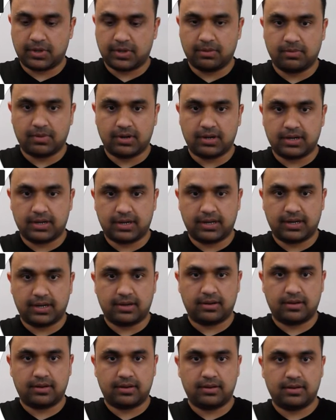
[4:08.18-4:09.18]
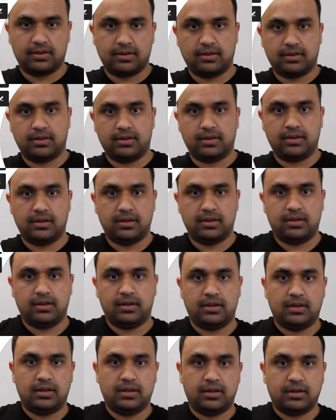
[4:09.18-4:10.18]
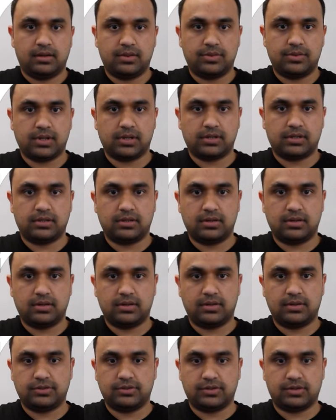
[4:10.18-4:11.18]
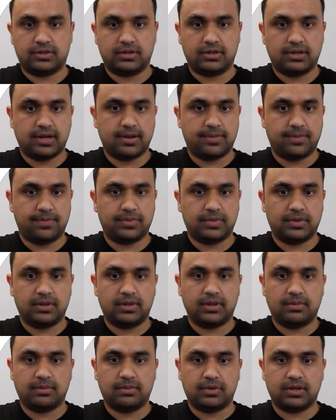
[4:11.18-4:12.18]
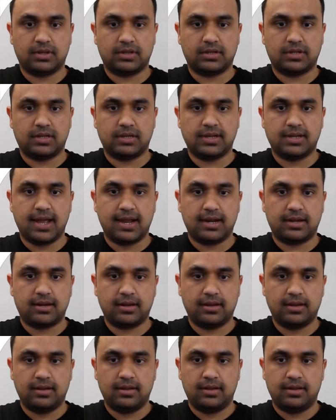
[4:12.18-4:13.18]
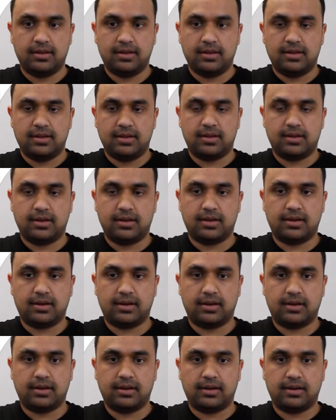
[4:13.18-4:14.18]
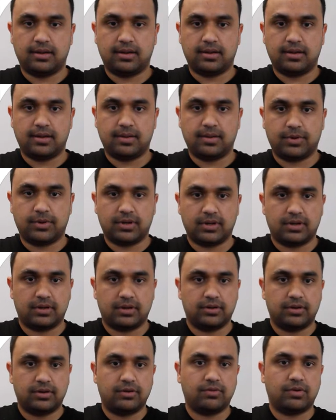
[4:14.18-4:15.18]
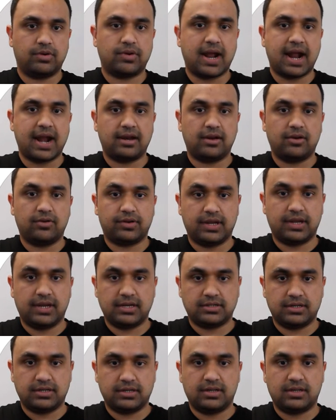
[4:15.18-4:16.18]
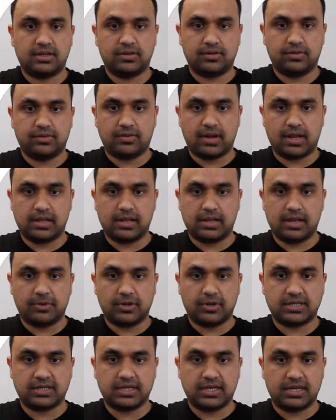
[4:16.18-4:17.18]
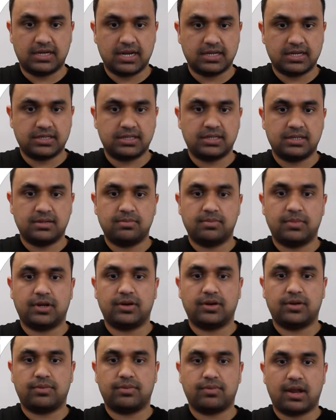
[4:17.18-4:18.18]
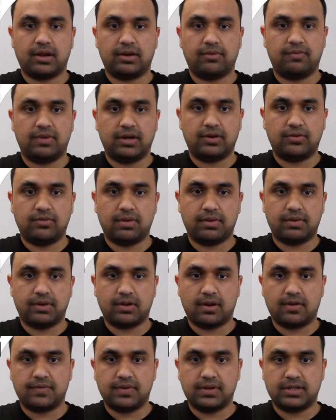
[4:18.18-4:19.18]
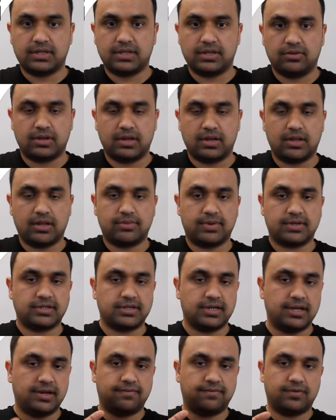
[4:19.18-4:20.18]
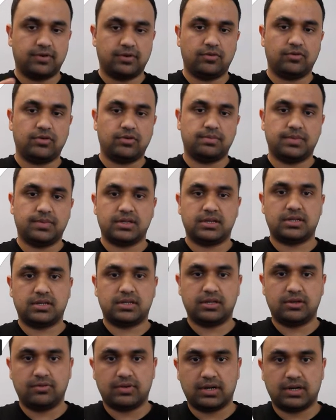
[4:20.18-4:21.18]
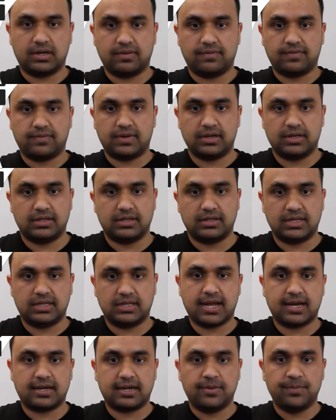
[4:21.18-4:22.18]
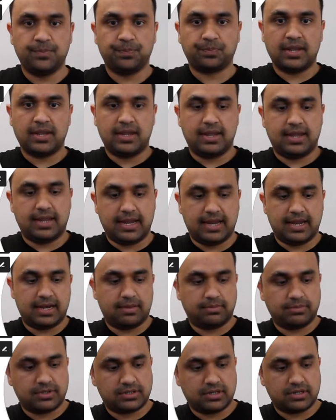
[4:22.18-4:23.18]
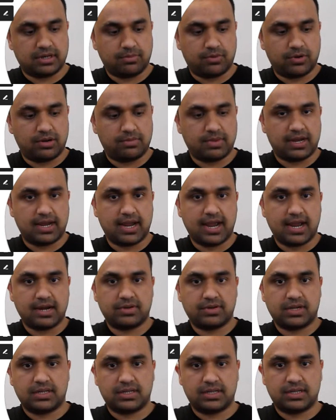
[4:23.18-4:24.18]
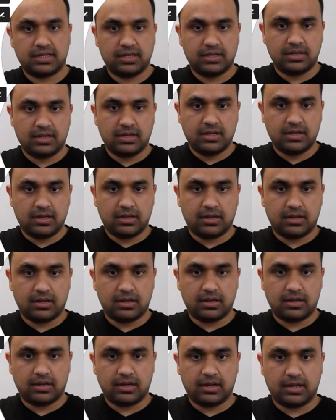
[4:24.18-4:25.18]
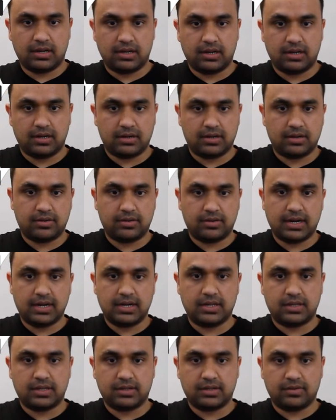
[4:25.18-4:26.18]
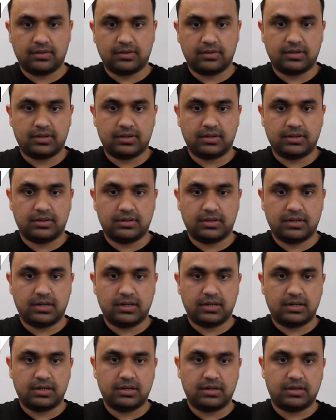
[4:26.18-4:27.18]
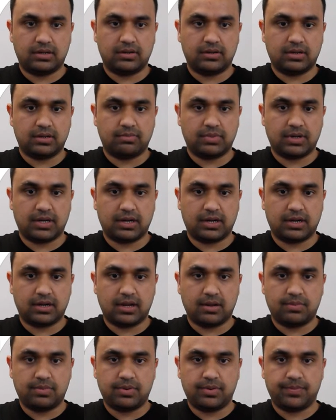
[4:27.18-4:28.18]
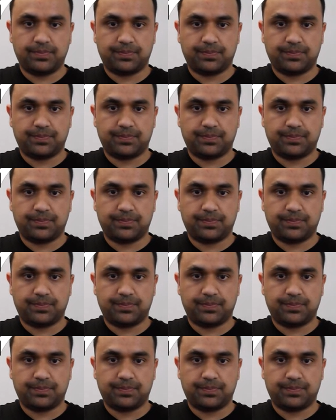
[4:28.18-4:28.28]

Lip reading: marketing consultant. Sure, yeah, I'm gonna say that. And do you want to add a location? So I'm gonna say yes, because we do have an office. Look, especially for local businesses, you wanna definitely say that. And I'm just gonna put in my address in here, right? So that's it. It's gonna pick it up.